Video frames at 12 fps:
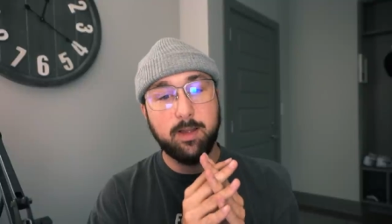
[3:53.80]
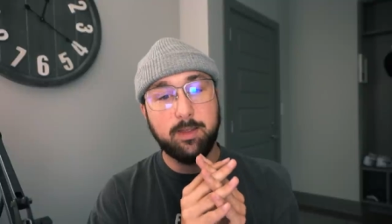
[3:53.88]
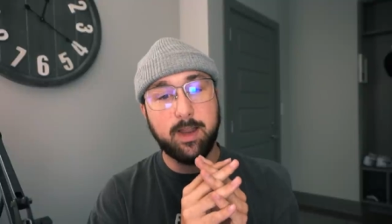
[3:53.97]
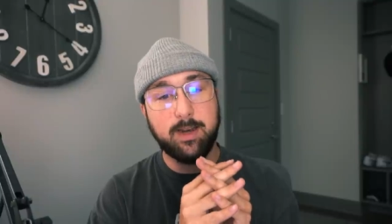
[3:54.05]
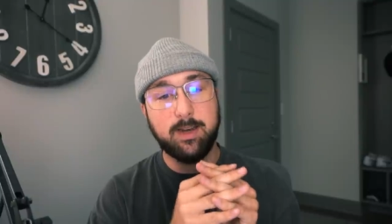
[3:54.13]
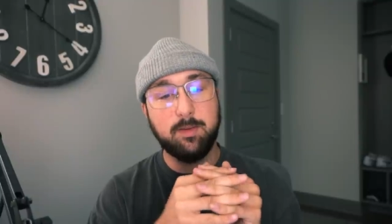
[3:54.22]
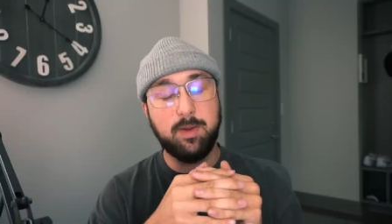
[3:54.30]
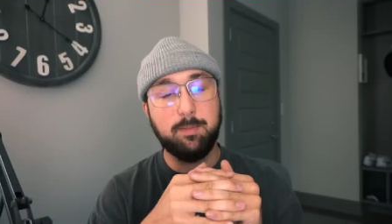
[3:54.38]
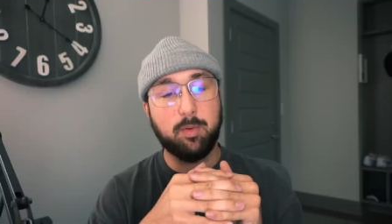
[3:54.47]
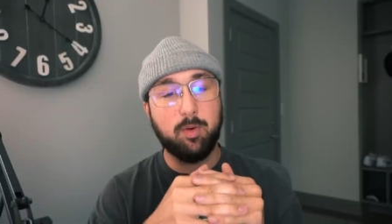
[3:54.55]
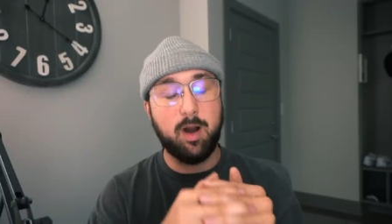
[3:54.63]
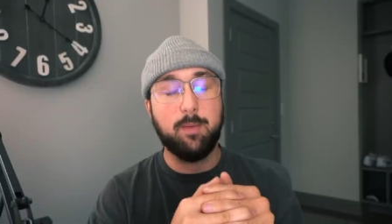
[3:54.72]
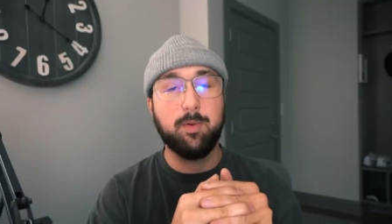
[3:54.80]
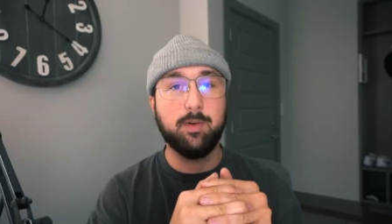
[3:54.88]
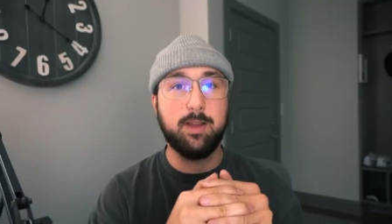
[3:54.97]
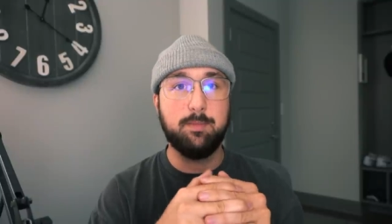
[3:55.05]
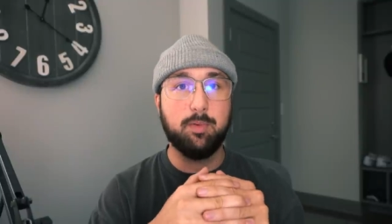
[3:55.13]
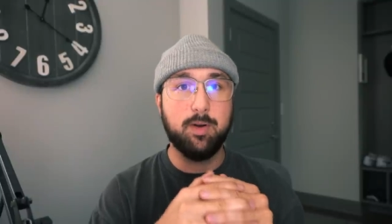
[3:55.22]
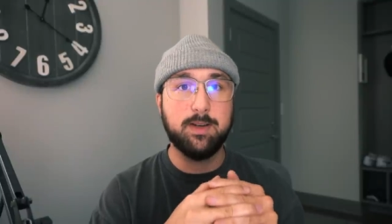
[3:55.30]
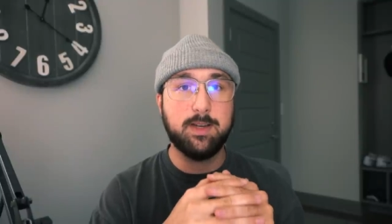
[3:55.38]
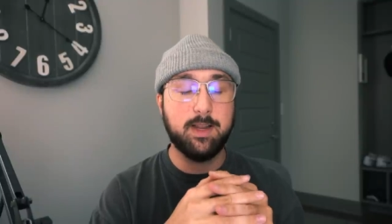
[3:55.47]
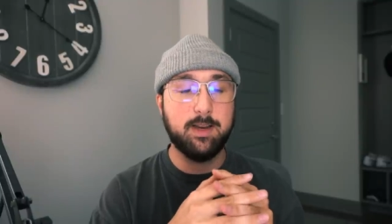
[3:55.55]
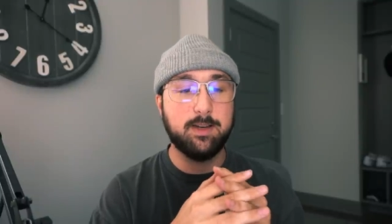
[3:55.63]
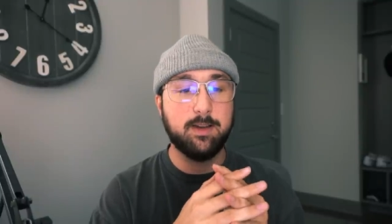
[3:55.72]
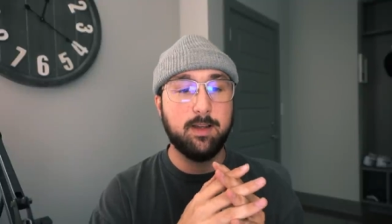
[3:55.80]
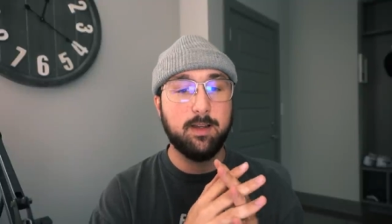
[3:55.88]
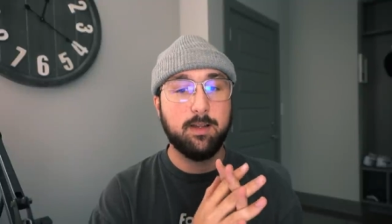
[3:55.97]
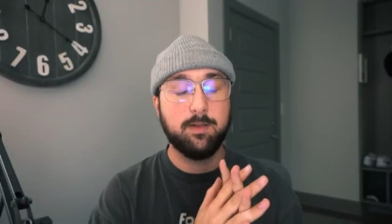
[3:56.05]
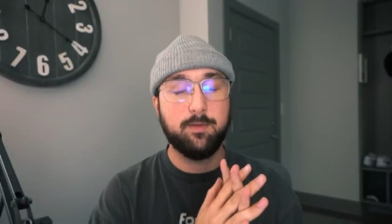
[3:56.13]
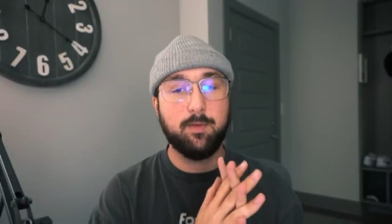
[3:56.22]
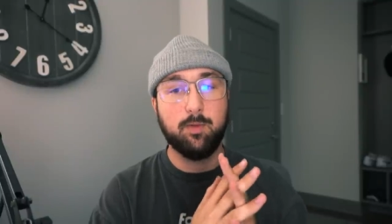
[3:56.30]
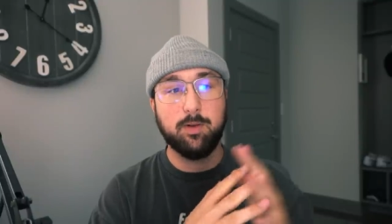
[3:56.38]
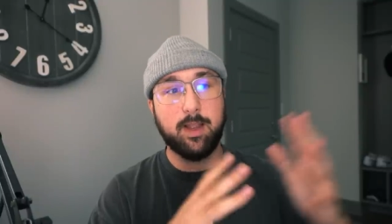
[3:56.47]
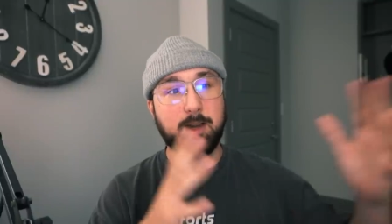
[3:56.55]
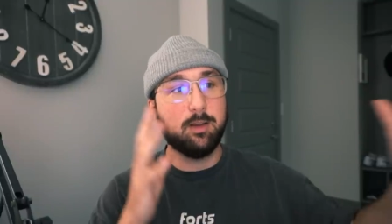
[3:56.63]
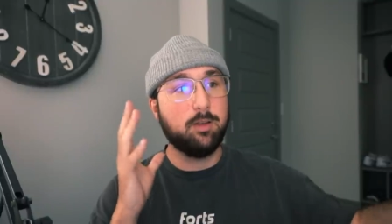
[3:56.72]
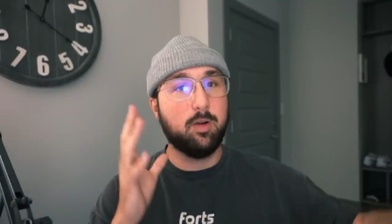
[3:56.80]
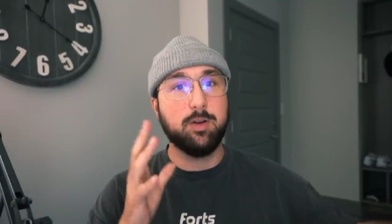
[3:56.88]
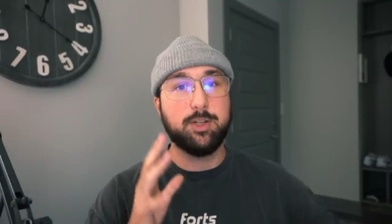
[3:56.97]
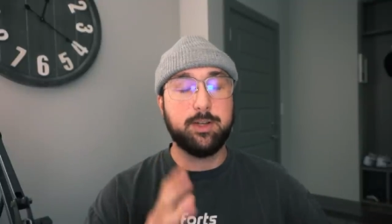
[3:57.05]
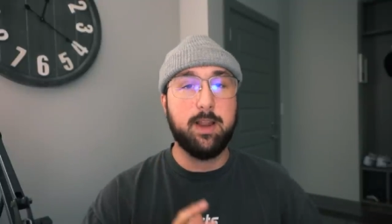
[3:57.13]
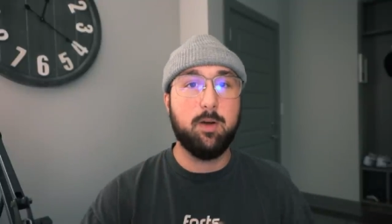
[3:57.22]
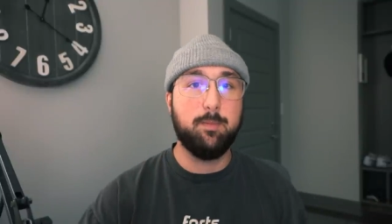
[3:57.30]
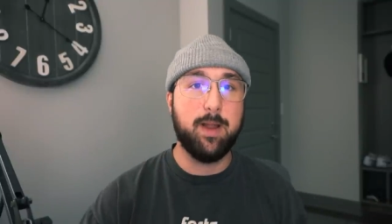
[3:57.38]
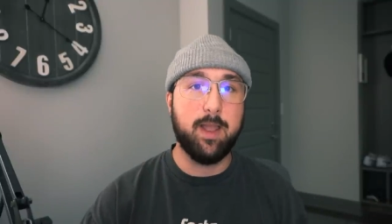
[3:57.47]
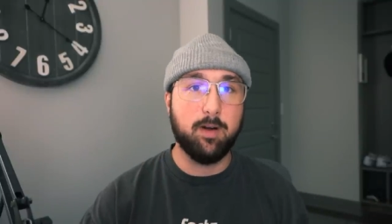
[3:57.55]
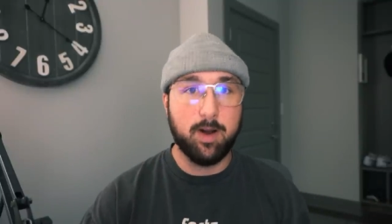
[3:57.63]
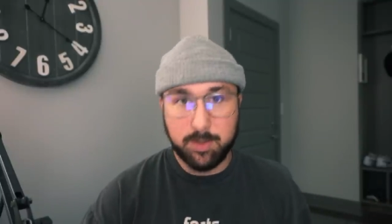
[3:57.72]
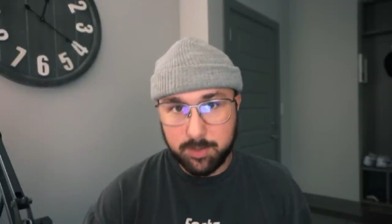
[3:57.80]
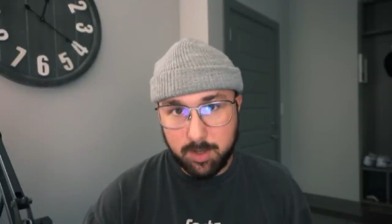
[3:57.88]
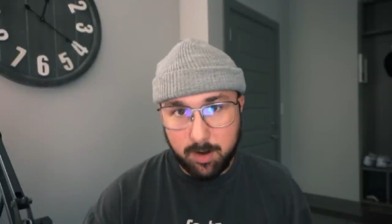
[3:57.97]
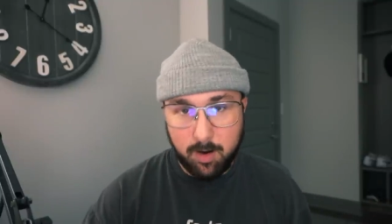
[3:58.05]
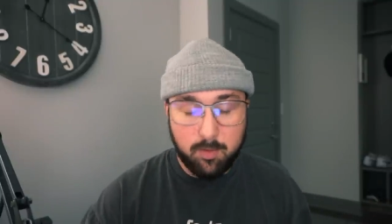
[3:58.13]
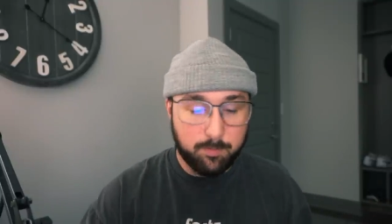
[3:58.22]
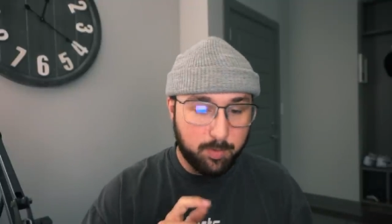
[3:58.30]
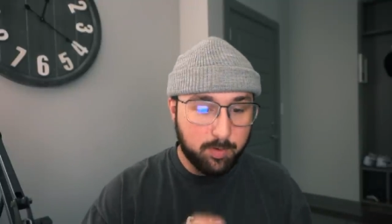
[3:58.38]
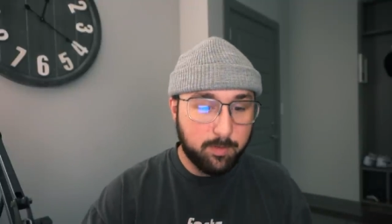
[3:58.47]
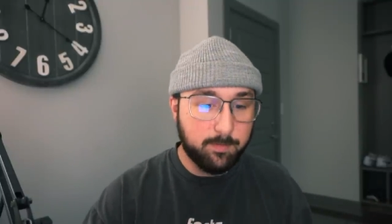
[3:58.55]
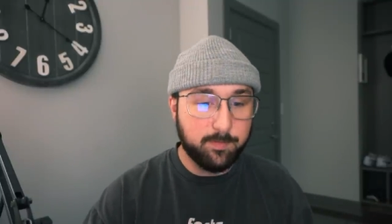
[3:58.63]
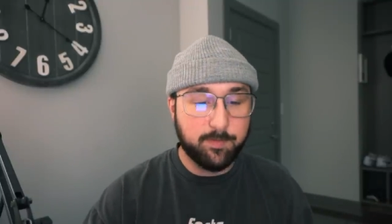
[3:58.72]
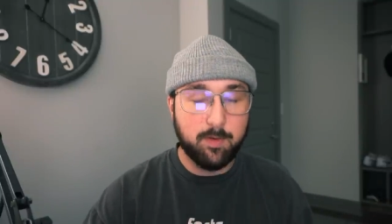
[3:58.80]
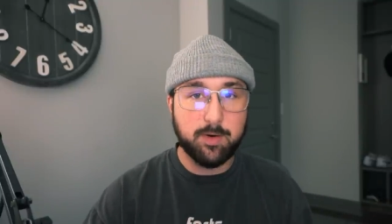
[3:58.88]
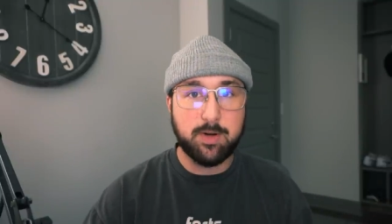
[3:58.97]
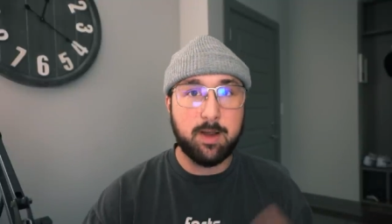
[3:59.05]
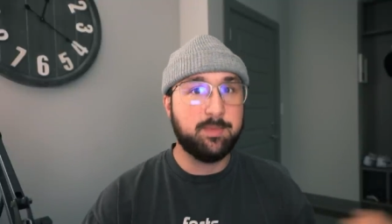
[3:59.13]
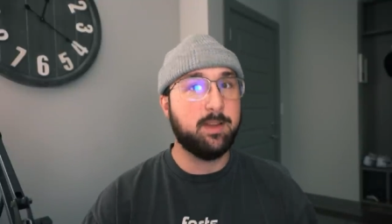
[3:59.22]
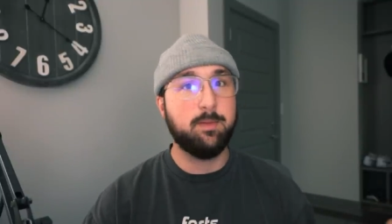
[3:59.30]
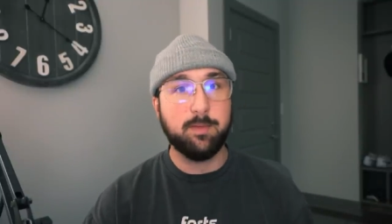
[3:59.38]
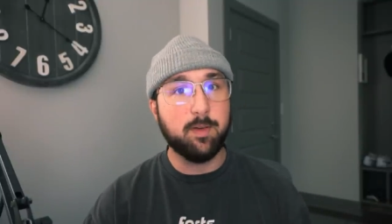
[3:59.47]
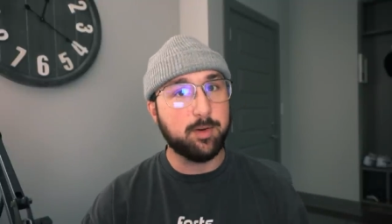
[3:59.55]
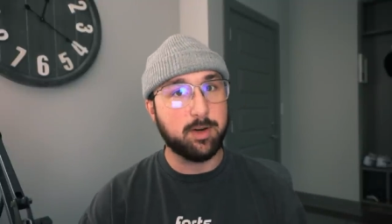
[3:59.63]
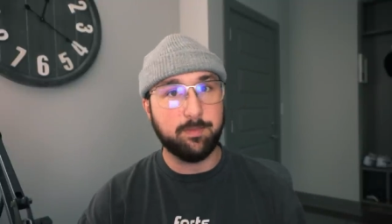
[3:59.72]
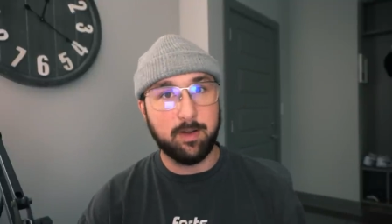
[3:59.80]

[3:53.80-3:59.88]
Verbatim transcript: that needed to be properly printed for like a large scale banner. I just thought, oh, put on Photoshop, send them the Photoshop